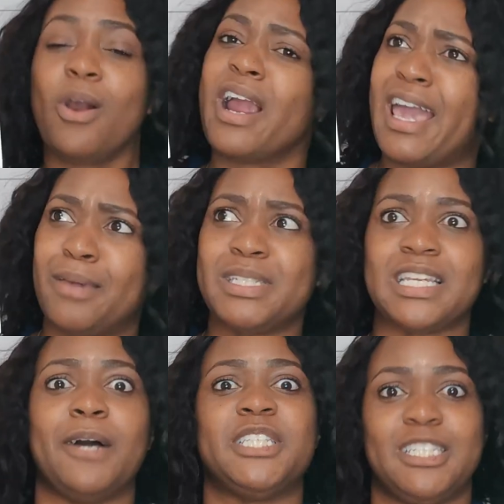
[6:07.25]
Or
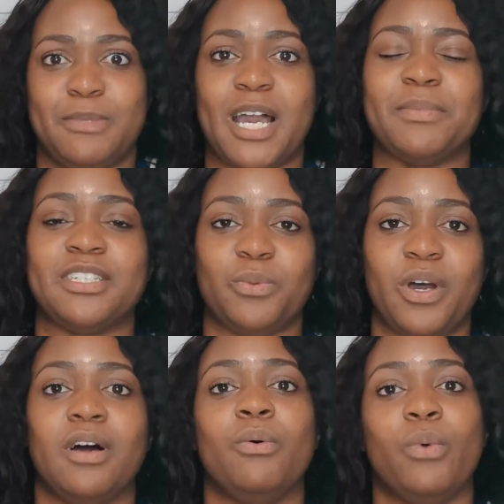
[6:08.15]
Amazon sometimes as
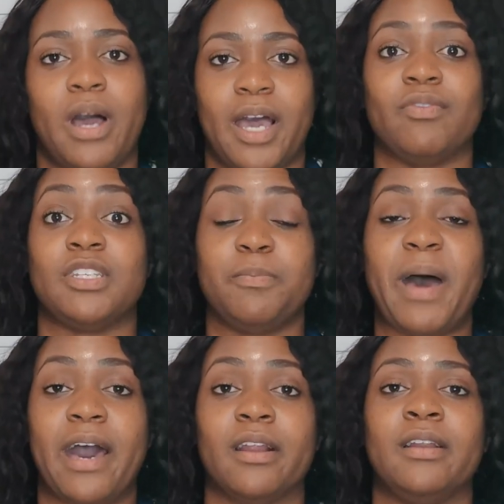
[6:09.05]
well will have this
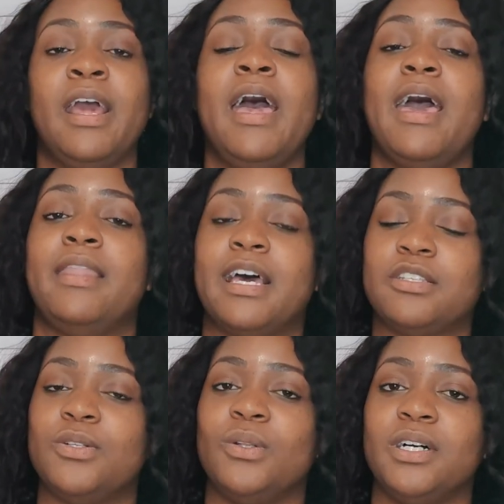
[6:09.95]
pattern, and
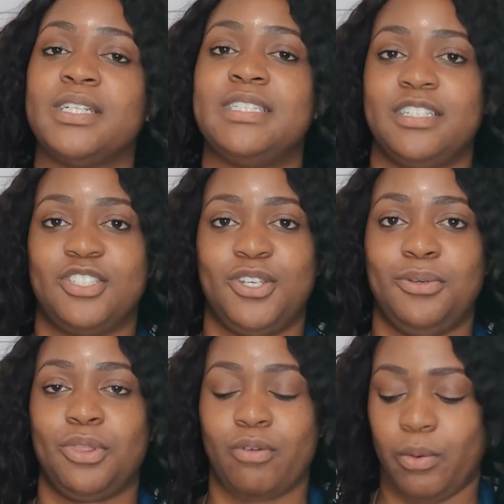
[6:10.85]
that's New Look
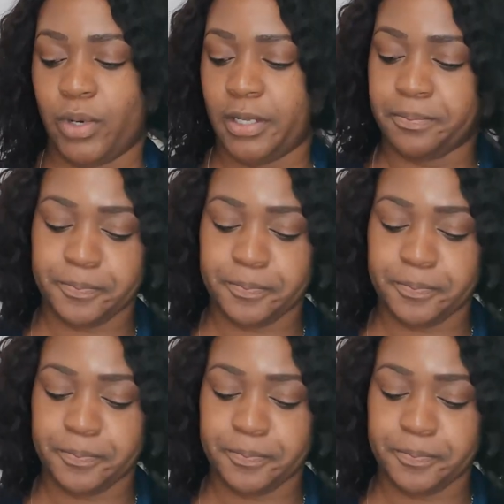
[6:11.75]
6231.